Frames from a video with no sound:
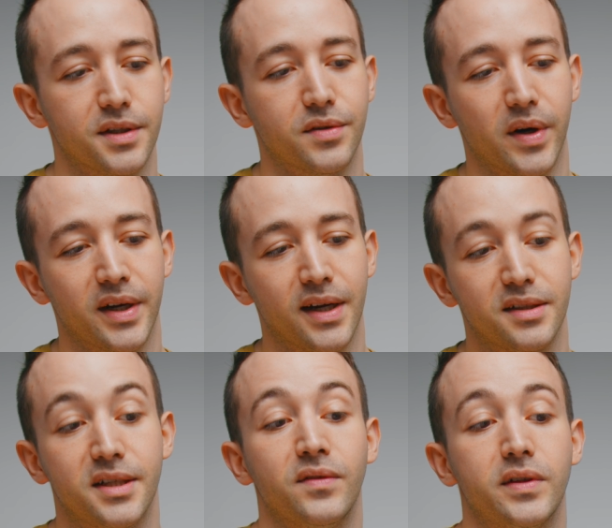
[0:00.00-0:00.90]
this running at
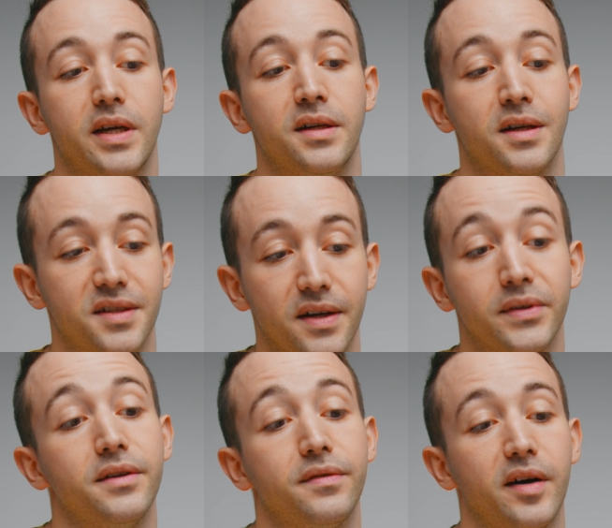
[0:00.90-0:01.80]

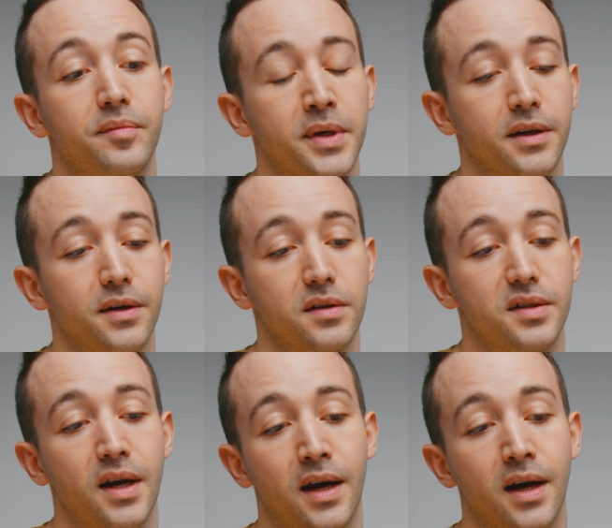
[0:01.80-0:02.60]
1775 megahertz